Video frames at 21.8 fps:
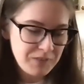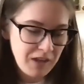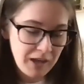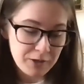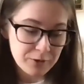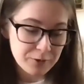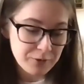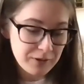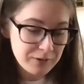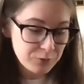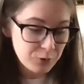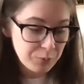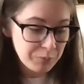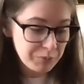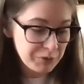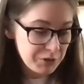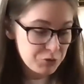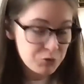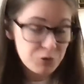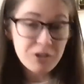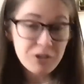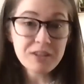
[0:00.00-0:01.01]
I don't normally
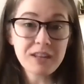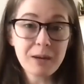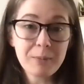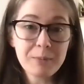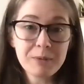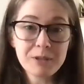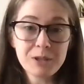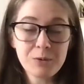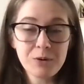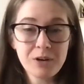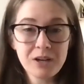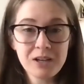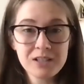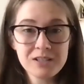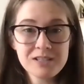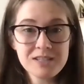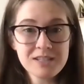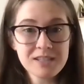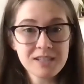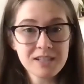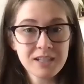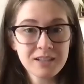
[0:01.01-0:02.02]
drink that many
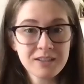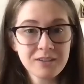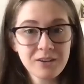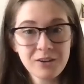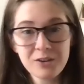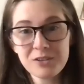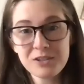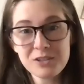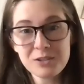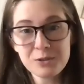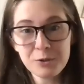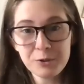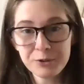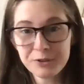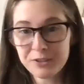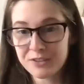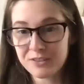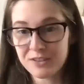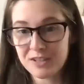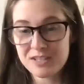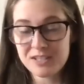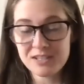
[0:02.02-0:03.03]
wines that are this old
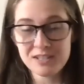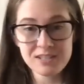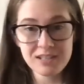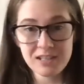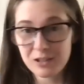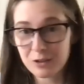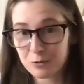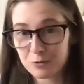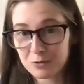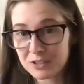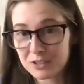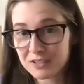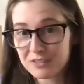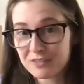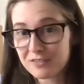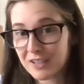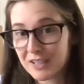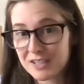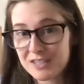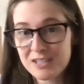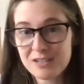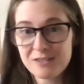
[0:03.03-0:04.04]
unless it's like a really
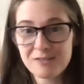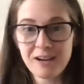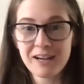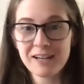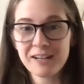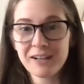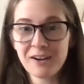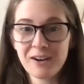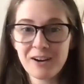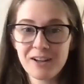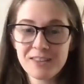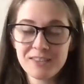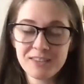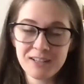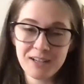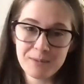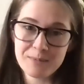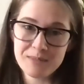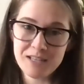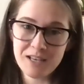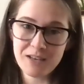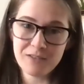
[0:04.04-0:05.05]
fancy Radicon that I'm
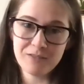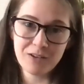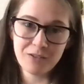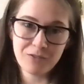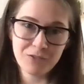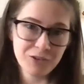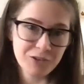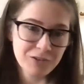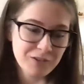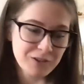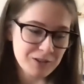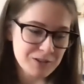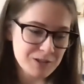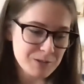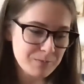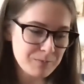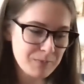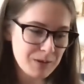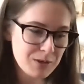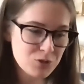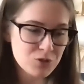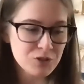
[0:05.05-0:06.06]
saving for a very
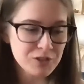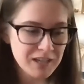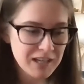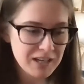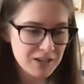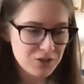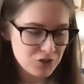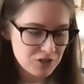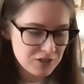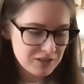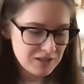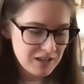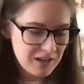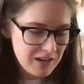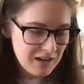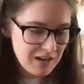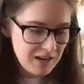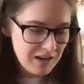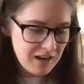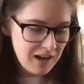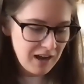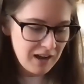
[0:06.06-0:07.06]
special occasion.
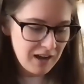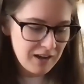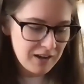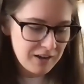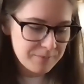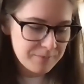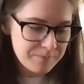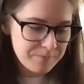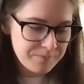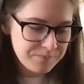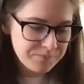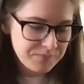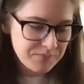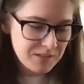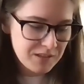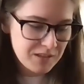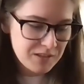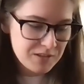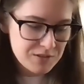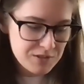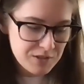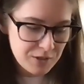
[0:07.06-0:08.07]

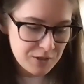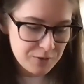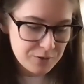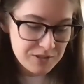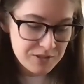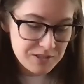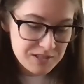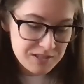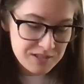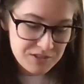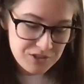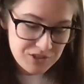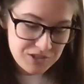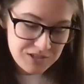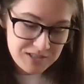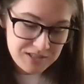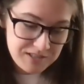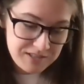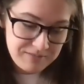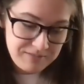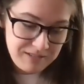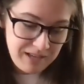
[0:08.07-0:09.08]
So this is just,
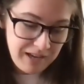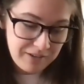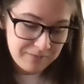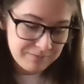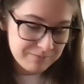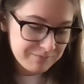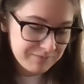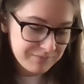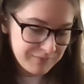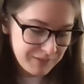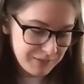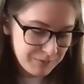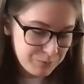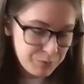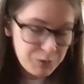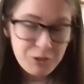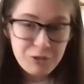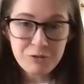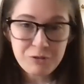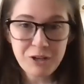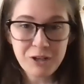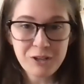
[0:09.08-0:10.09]

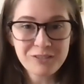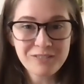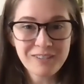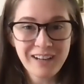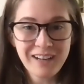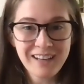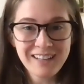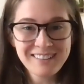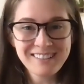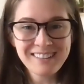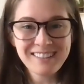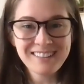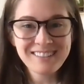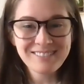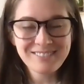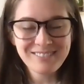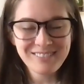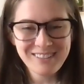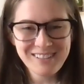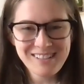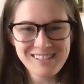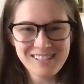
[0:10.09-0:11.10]
pretty rare to find, and
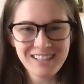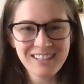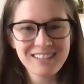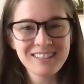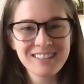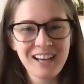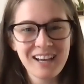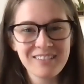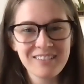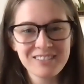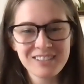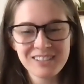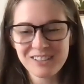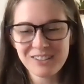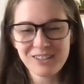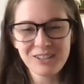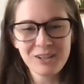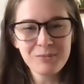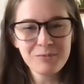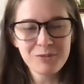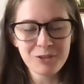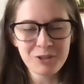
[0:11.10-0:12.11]
we're excited to have it in the
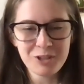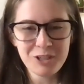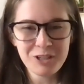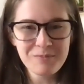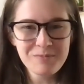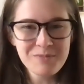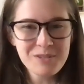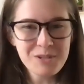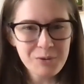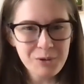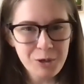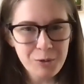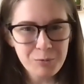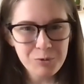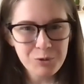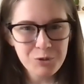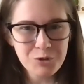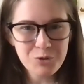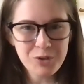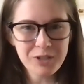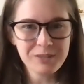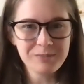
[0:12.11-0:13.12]
club for y'all. So we hope you
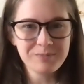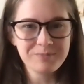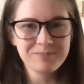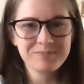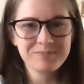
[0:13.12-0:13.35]
enjoy it.